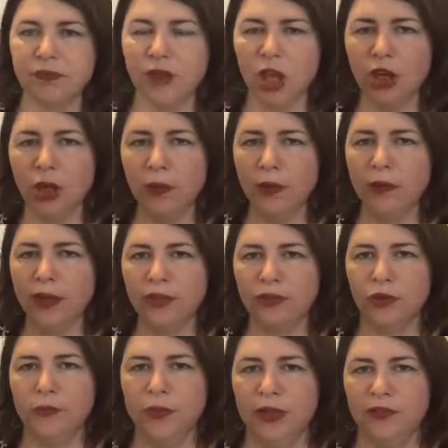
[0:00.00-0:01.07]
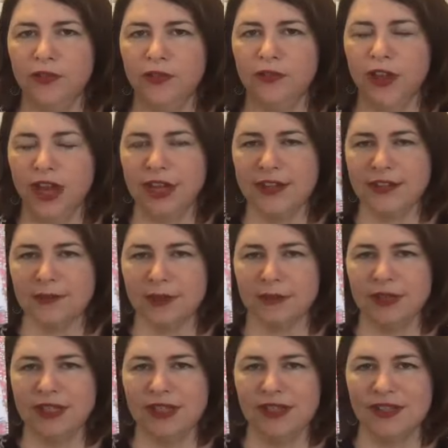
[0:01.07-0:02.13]
I know we went through a bit of a phase where we
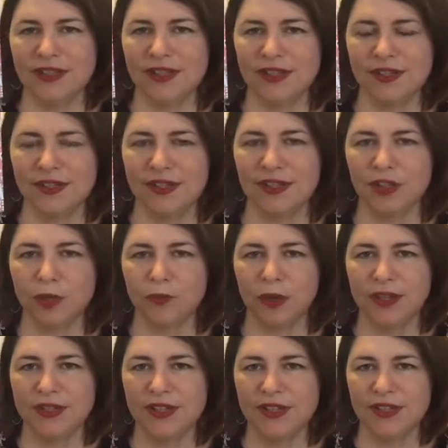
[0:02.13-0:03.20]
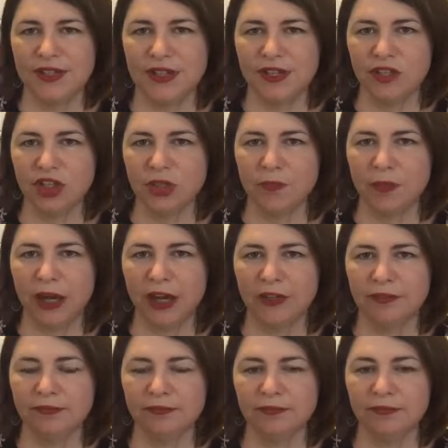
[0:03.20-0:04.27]
did the 6-inch by 6-inch, but
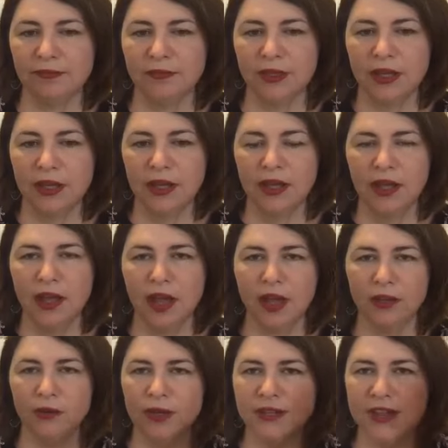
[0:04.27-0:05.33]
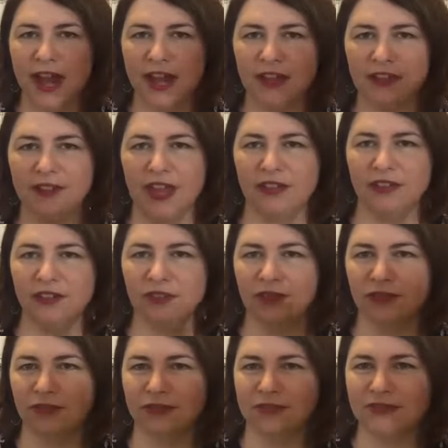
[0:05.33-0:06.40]
I always hated that
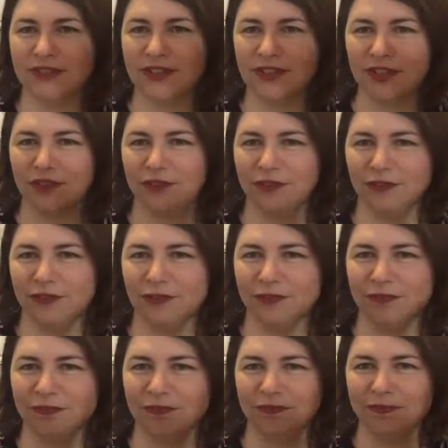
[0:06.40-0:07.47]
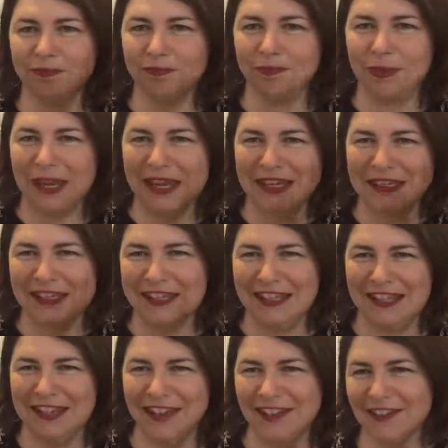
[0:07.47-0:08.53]
little sort of piece at
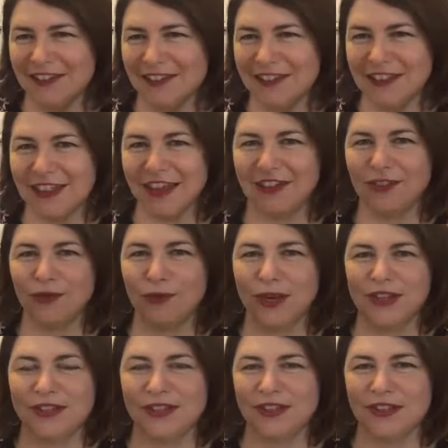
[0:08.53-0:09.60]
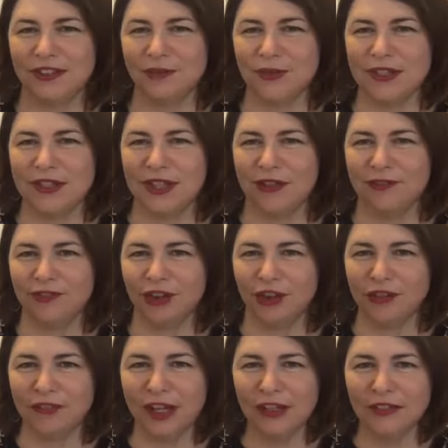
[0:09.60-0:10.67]
the end that always was left
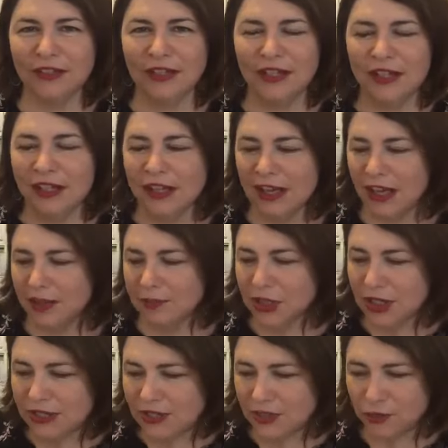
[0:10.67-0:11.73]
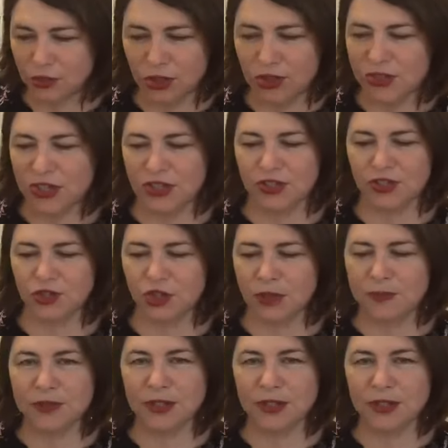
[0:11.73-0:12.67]
over. You can still use those strips.